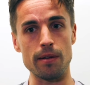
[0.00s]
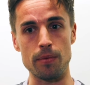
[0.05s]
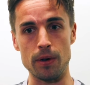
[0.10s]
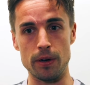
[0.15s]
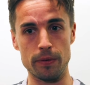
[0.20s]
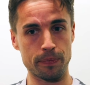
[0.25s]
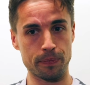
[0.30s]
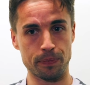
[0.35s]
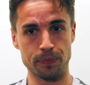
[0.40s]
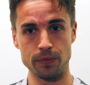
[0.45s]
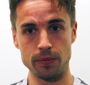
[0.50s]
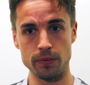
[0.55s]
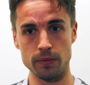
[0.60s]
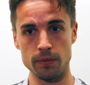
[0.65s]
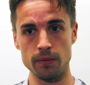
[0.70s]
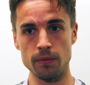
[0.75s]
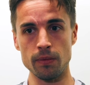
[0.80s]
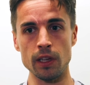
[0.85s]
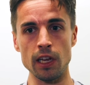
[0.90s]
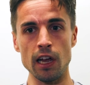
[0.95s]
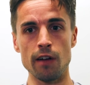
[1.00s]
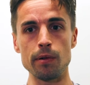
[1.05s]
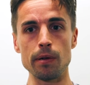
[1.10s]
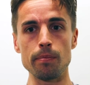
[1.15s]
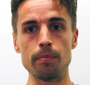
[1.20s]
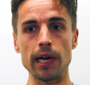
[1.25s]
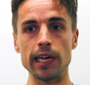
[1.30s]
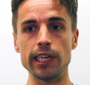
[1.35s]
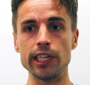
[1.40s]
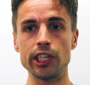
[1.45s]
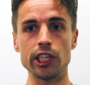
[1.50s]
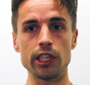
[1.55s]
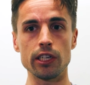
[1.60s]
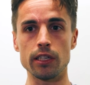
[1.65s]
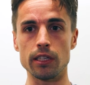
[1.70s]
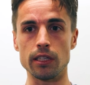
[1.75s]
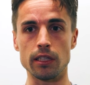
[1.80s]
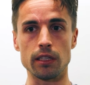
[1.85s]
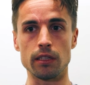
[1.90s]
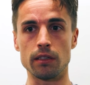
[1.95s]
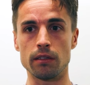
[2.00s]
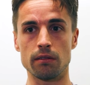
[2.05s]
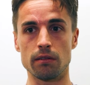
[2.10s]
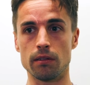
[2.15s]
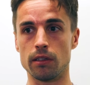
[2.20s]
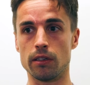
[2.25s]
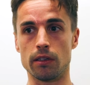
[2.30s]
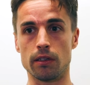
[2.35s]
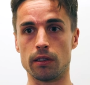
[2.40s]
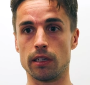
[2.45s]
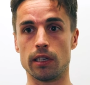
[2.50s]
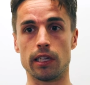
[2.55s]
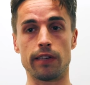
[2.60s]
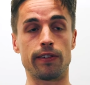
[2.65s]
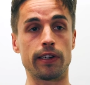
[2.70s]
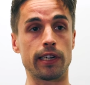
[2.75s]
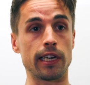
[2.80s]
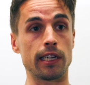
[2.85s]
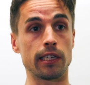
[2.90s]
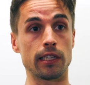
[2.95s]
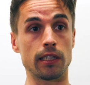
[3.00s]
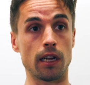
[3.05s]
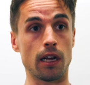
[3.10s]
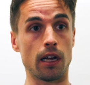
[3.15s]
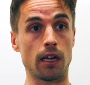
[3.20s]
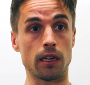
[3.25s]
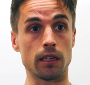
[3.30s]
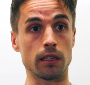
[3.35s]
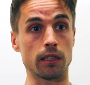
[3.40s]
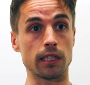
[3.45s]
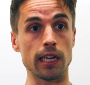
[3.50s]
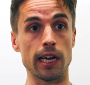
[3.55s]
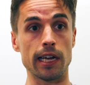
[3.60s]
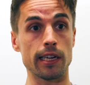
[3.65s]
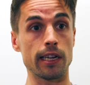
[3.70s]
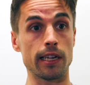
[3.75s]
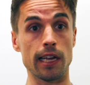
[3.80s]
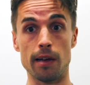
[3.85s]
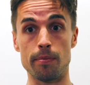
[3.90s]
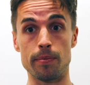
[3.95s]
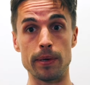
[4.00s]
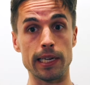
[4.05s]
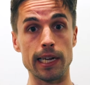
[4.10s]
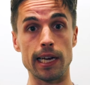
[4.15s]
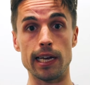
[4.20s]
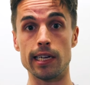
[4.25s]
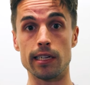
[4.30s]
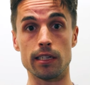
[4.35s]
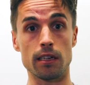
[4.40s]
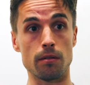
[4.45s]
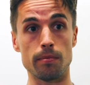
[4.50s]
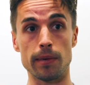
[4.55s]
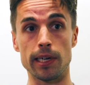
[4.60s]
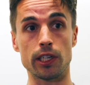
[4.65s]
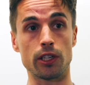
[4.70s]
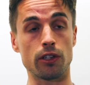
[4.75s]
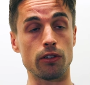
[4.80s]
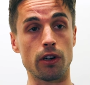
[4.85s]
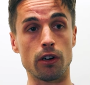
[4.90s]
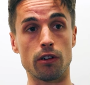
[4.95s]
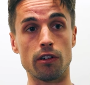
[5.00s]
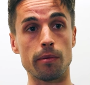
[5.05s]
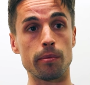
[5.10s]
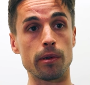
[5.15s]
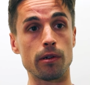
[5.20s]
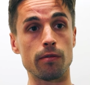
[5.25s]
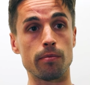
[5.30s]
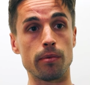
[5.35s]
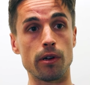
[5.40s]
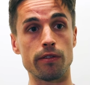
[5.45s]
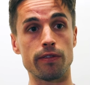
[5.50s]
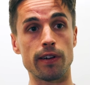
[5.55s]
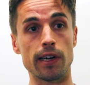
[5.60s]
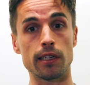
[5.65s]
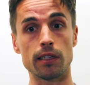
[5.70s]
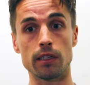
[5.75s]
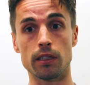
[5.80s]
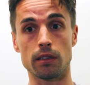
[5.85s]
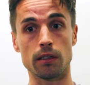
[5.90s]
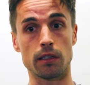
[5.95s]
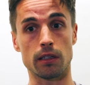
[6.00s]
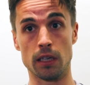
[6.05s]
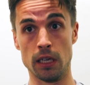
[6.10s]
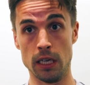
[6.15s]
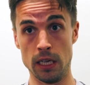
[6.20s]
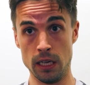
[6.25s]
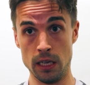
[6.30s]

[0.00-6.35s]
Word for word: But I've been patient and look, if I get a start on Saturday, happy days, I'll make sure I grab it with both hands because